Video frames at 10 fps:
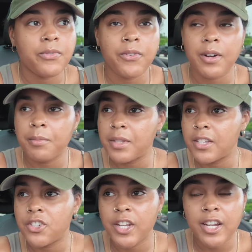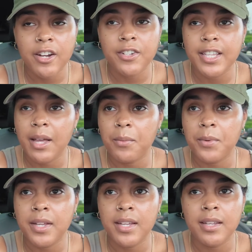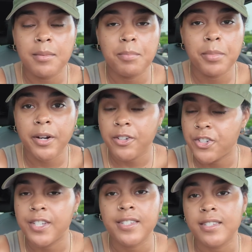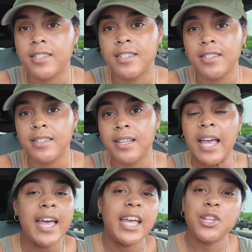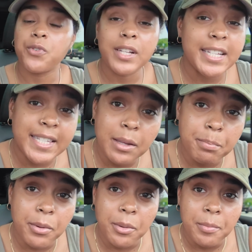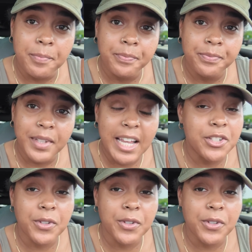from the shares that we purchase. It's really simple. It's